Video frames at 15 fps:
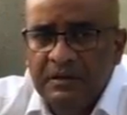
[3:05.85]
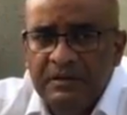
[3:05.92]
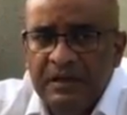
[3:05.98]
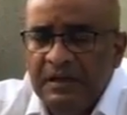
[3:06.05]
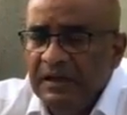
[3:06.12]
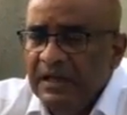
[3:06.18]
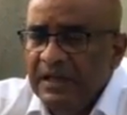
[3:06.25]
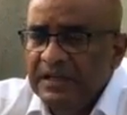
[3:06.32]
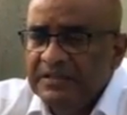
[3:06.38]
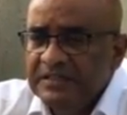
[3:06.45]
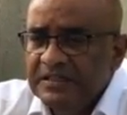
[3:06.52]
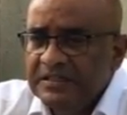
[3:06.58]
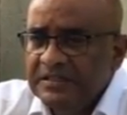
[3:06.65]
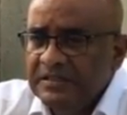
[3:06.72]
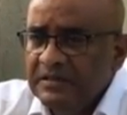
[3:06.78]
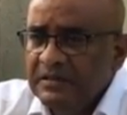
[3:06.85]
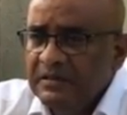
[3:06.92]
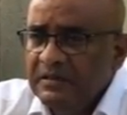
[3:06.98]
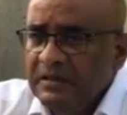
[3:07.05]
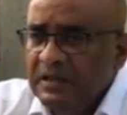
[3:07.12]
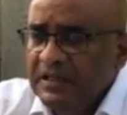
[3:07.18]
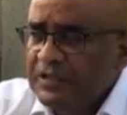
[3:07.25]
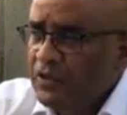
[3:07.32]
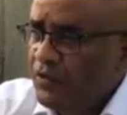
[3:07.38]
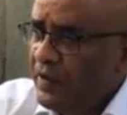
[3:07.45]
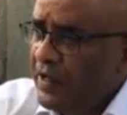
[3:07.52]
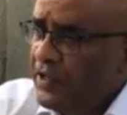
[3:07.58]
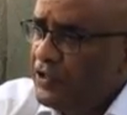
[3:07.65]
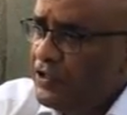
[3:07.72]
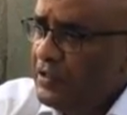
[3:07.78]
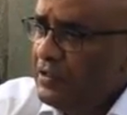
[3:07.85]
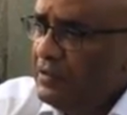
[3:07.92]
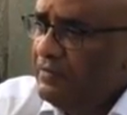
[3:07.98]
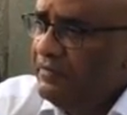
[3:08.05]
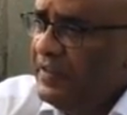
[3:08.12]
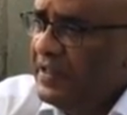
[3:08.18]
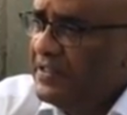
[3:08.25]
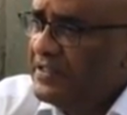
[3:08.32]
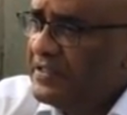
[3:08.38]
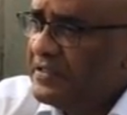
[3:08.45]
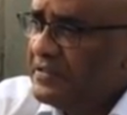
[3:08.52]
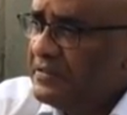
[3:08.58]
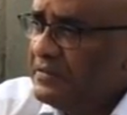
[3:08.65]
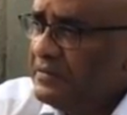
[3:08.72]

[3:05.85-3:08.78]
The latest iteration of this